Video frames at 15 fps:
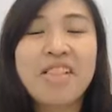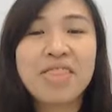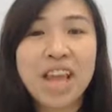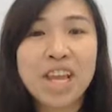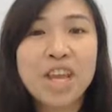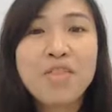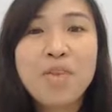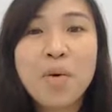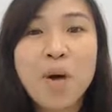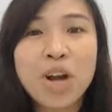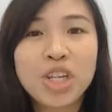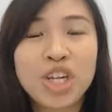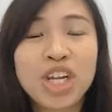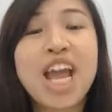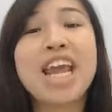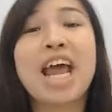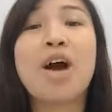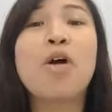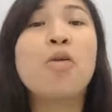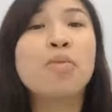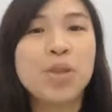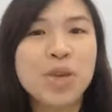Thank you for watching, and I
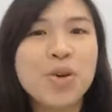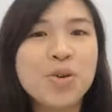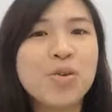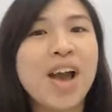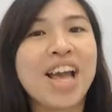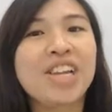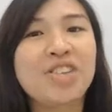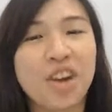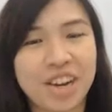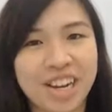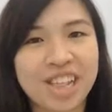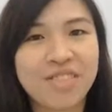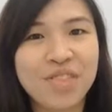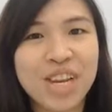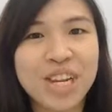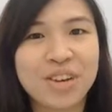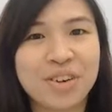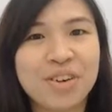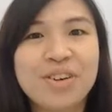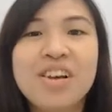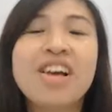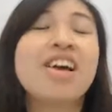hope you enjoyed this video.
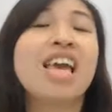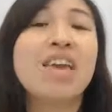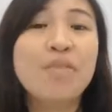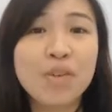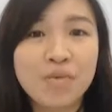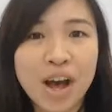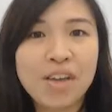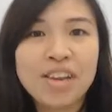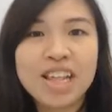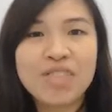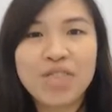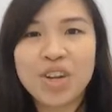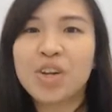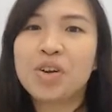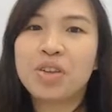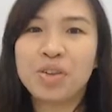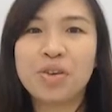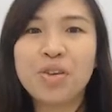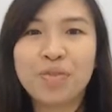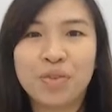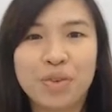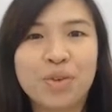If you found this video
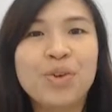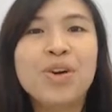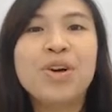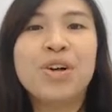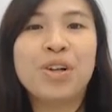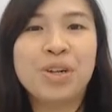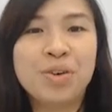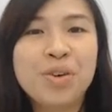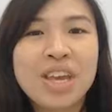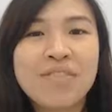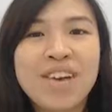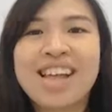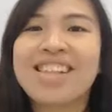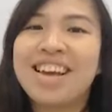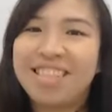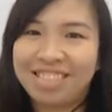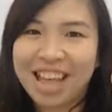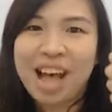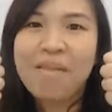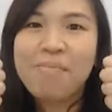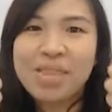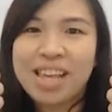useful, do give us a
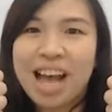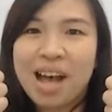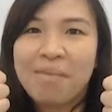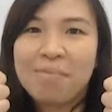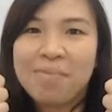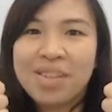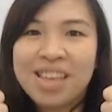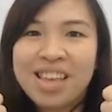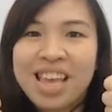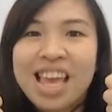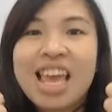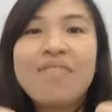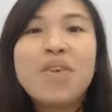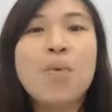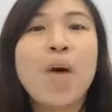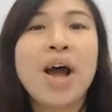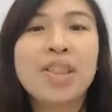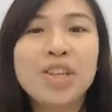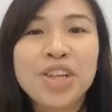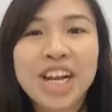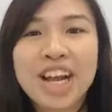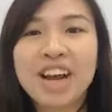thumbs up. If you want
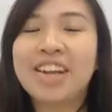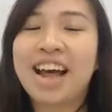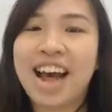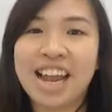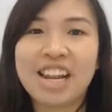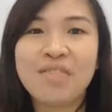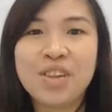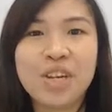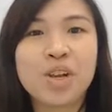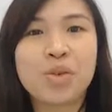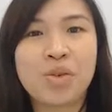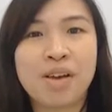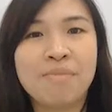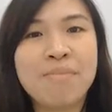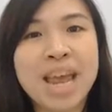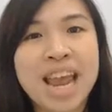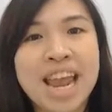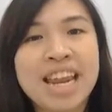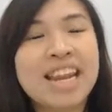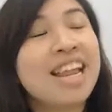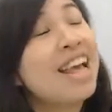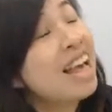to check out the other videos we have
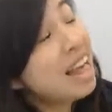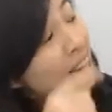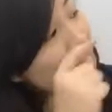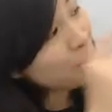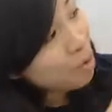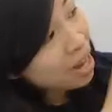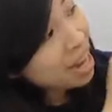made, do